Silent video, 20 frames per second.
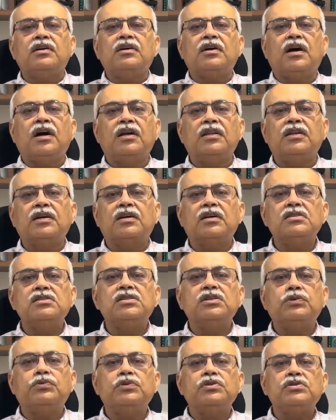and the
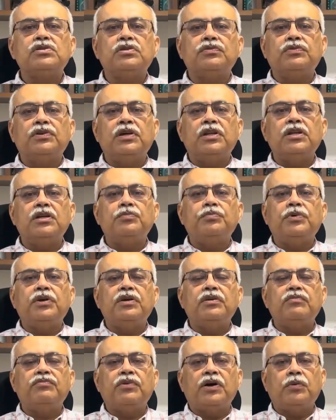consequence of healing
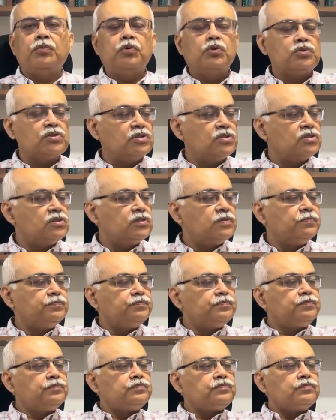being fibrosis.
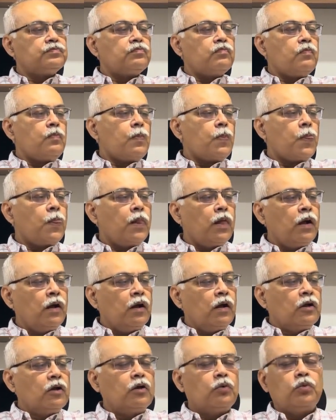
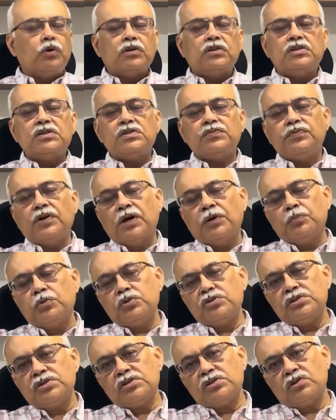Now, what this
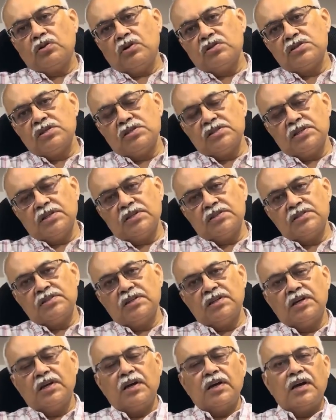fibrosis causes is
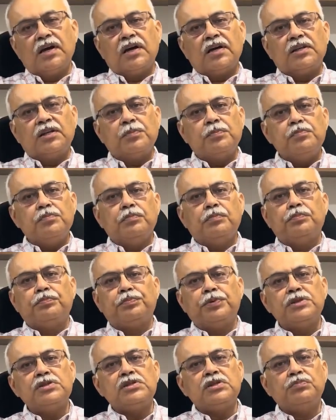the
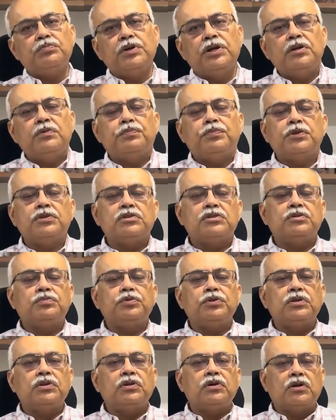
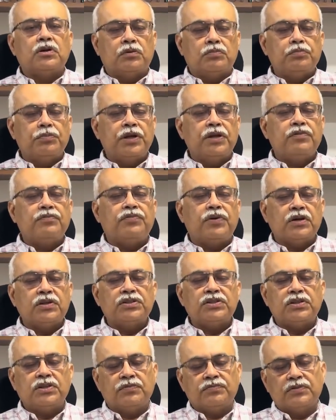main
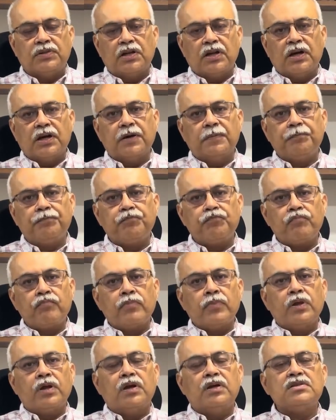function of the lung
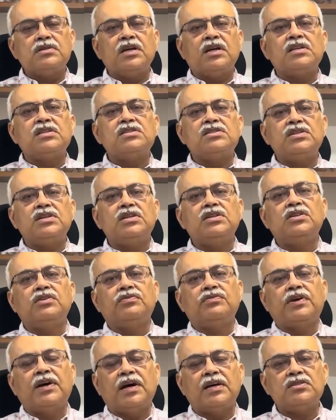is exchange of
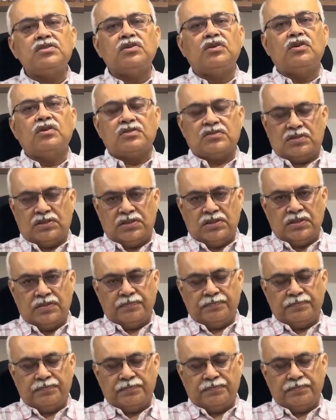gas or oxygen.